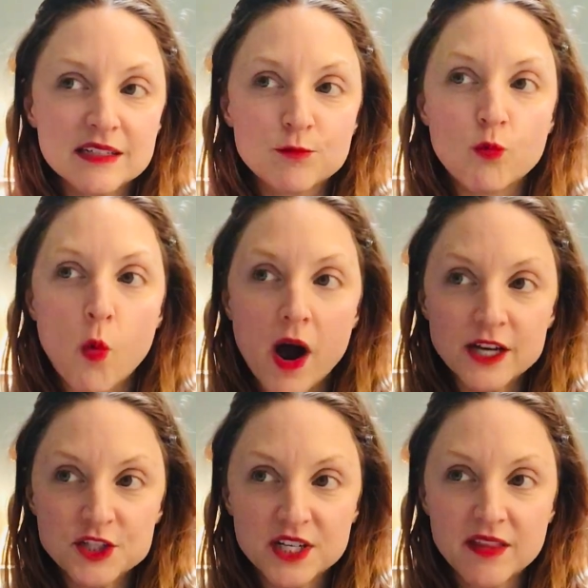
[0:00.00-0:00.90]

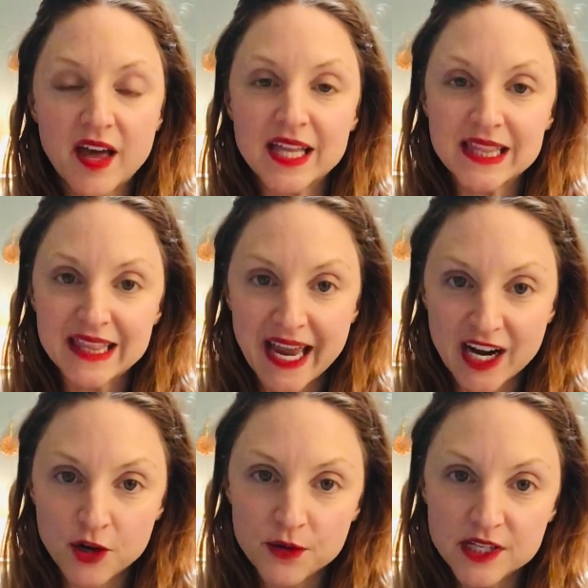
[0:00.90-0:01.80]
watching that
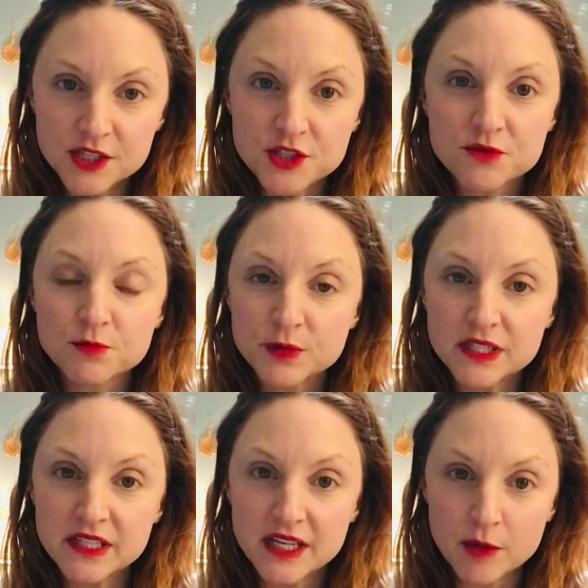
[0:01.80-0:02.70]
language is
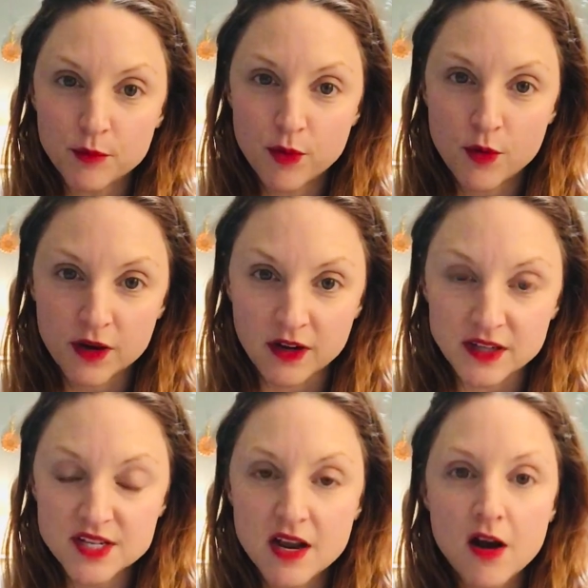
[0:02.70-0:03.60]
really
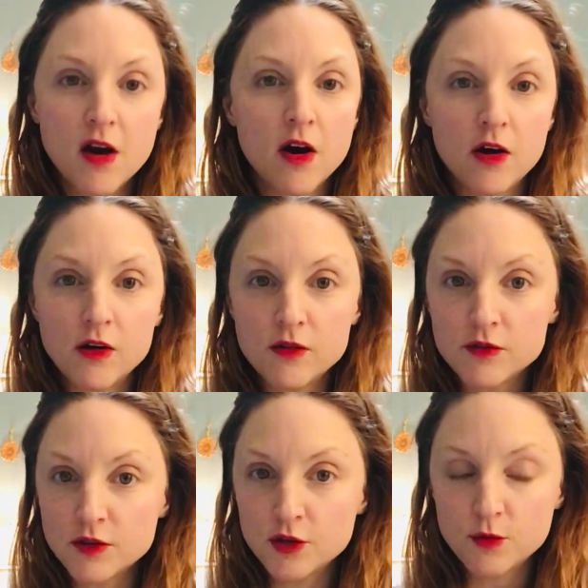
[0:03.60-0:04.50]
important. All you